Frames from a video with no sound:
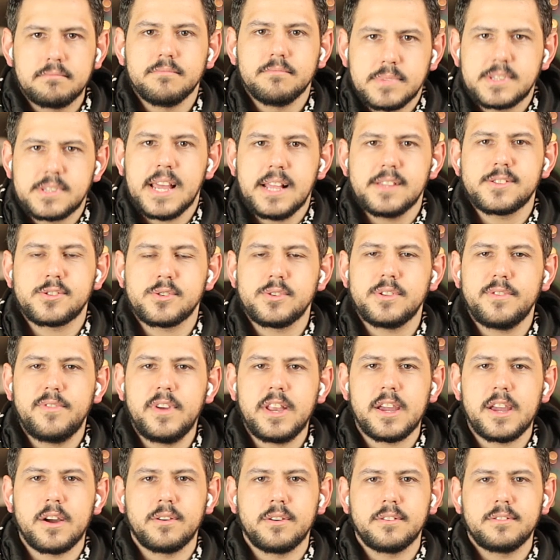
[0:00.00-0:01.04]
censored the
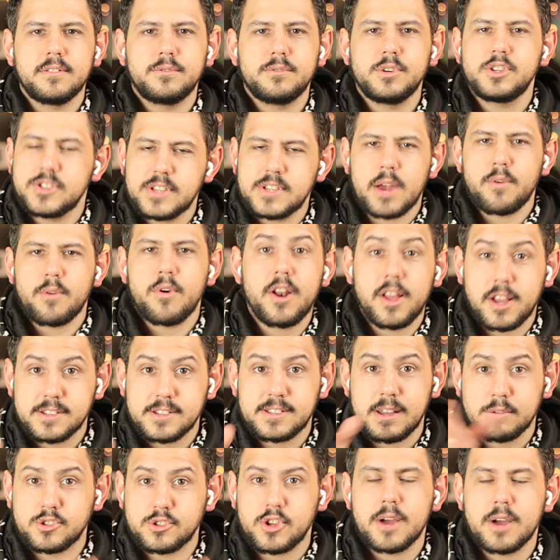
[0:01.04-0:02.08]
video, which is ironic
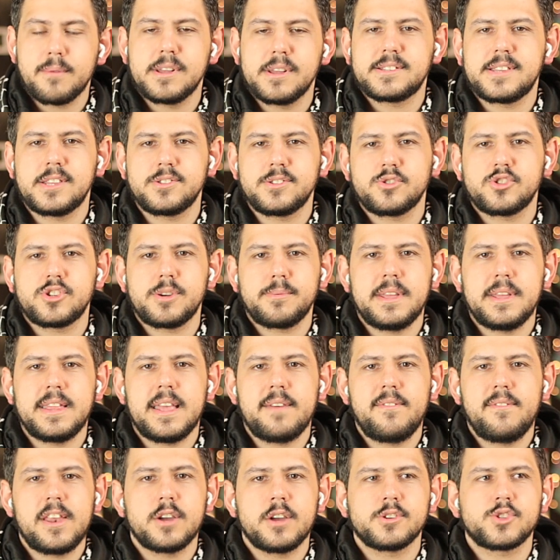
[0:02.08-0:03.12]
because I was talking about censorship in
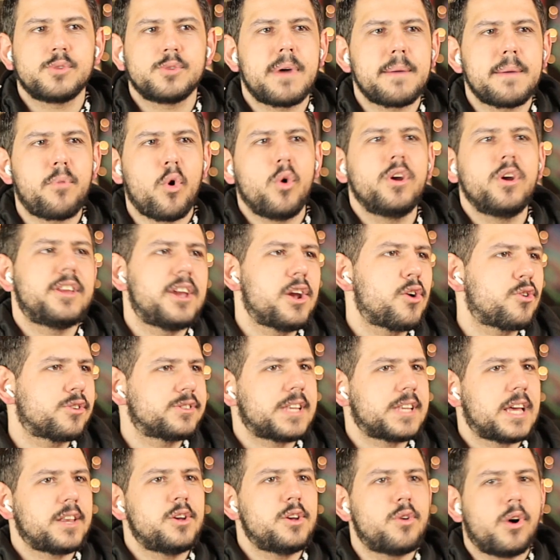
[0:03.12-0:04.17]
that video. So my point here is
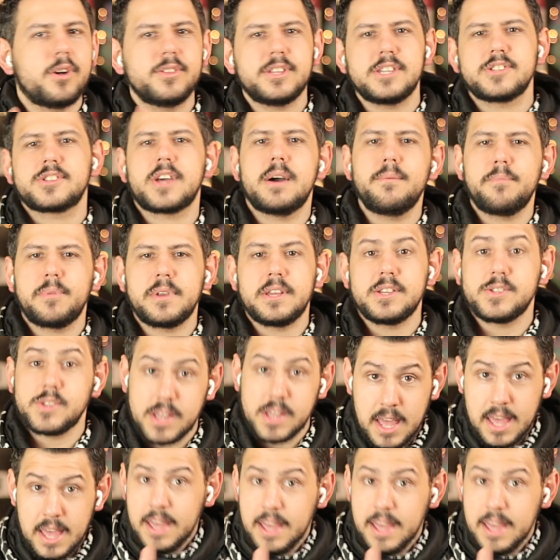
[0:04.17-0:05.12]
that, you know, all these companies,